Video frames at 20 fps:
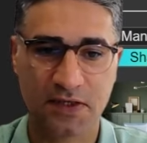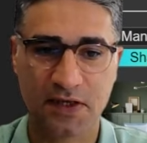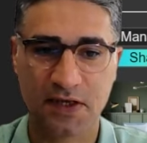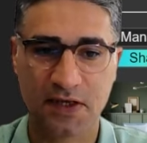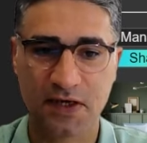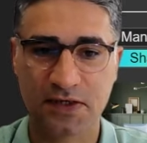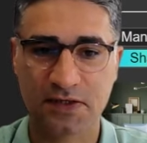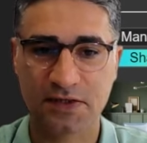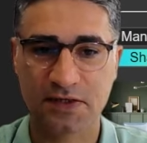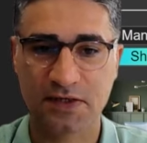
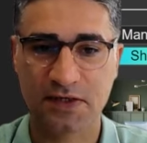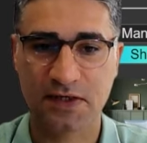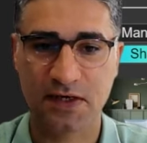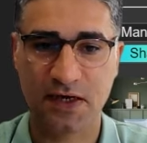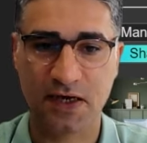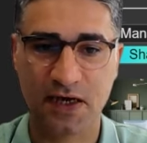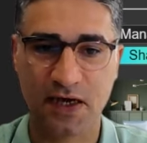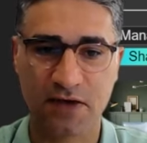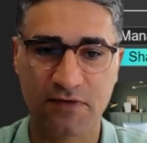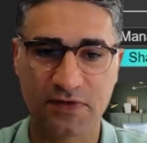that
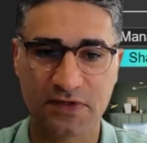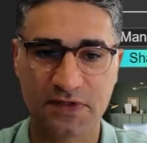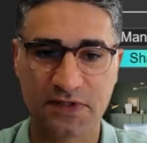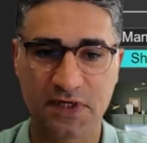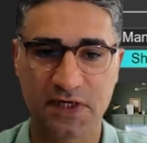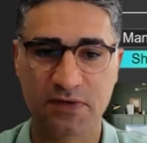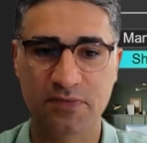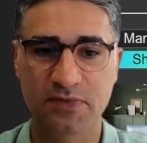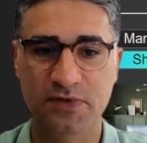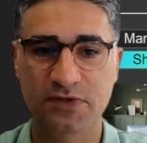I was
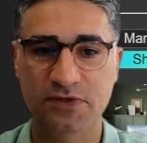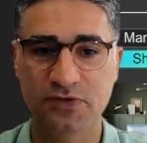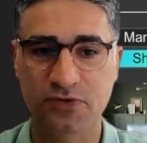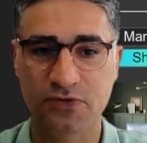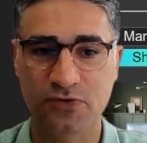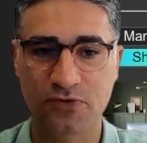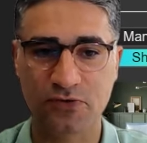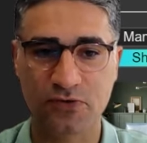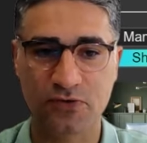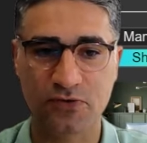able
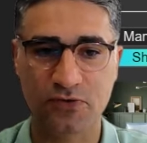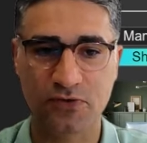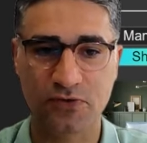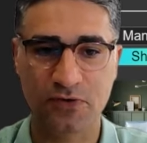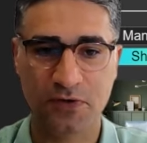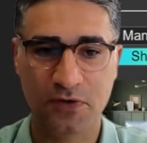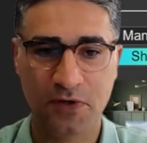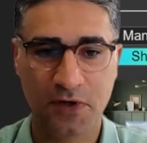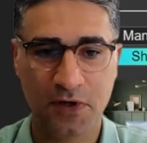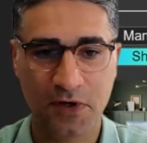to